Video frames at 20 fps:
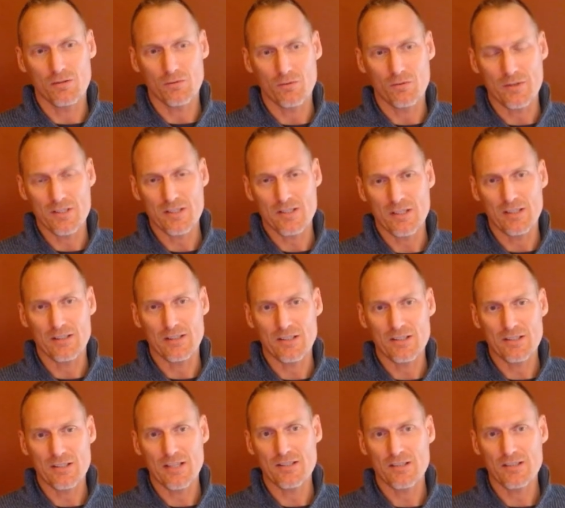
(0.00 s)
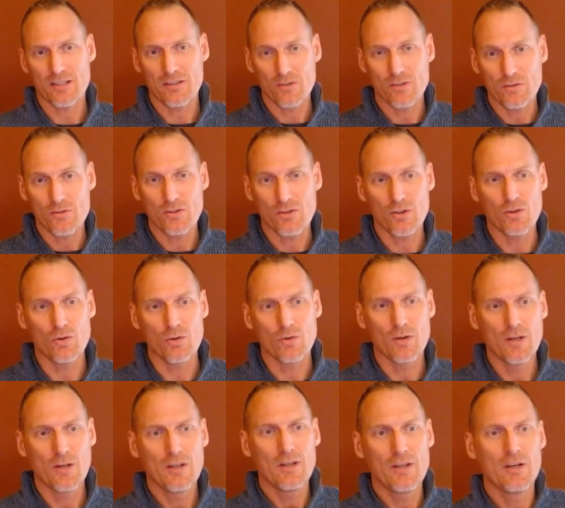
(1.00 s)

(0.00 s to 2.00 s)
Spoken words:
risky in the sense that you do